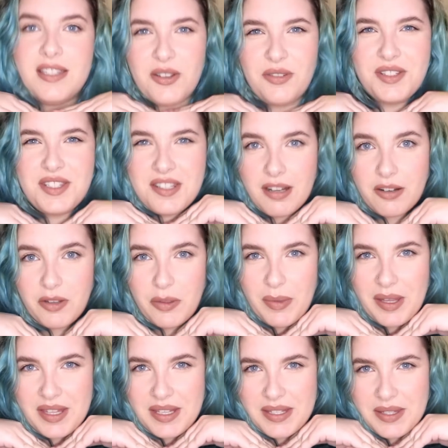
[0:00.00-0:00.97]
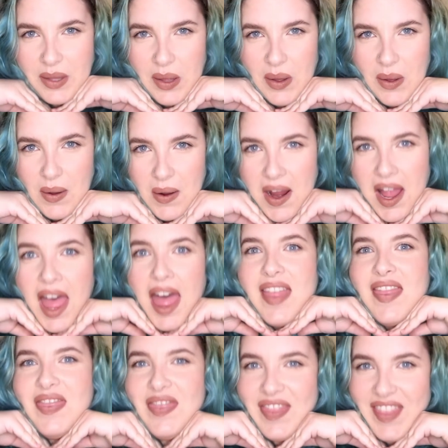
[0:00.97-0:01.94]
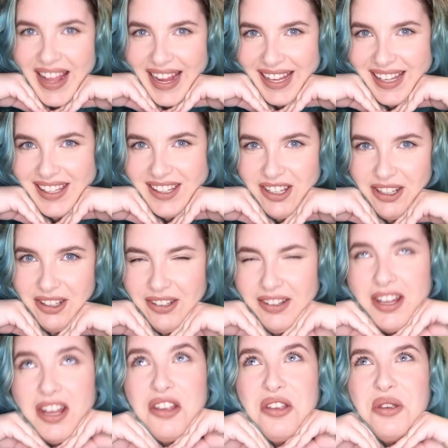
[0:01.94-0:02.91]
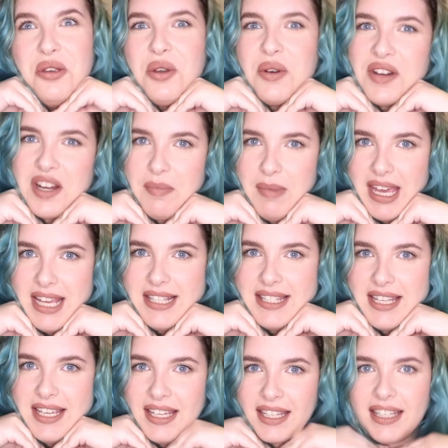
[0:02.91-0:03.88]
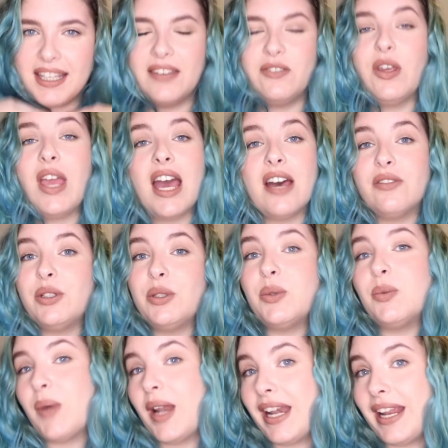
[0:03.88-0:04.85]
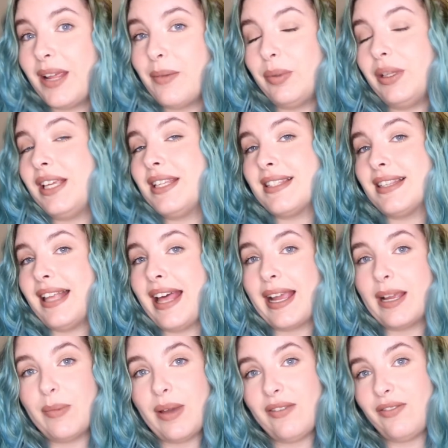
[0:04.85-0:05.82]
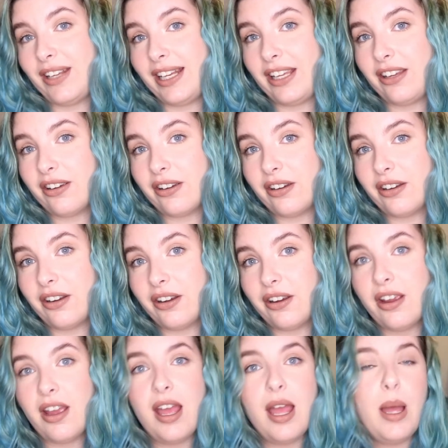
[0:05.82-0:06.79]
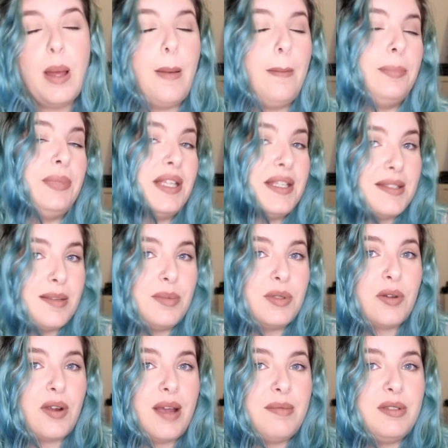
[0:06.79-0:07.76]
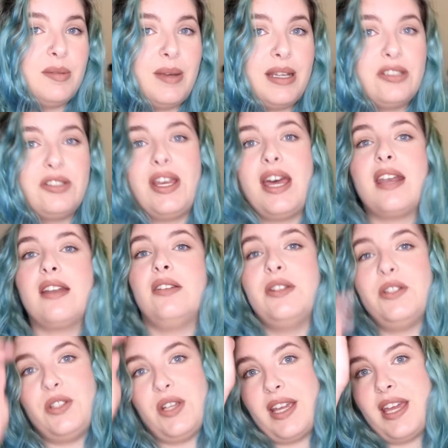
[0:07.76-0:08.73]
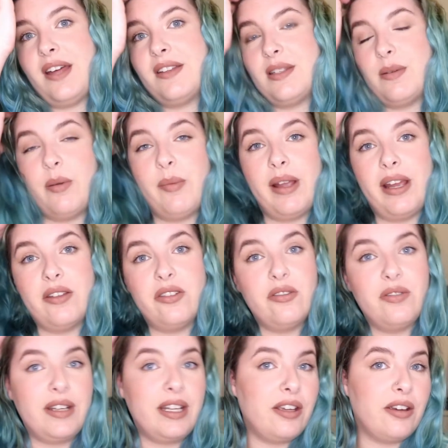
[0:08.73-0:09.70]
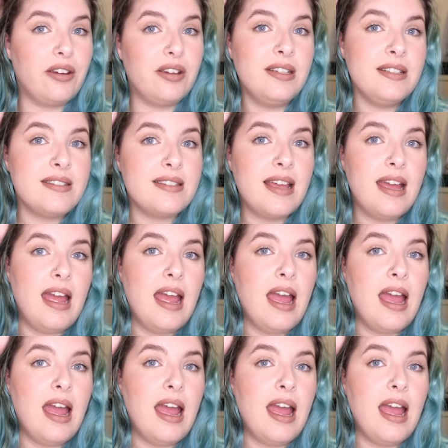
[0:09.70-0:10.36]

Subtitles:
So if you stuck with me this long, thank you. You're amazing. If you haven't already, please like my video. Please subscribe to my channel and check out some of my other videos.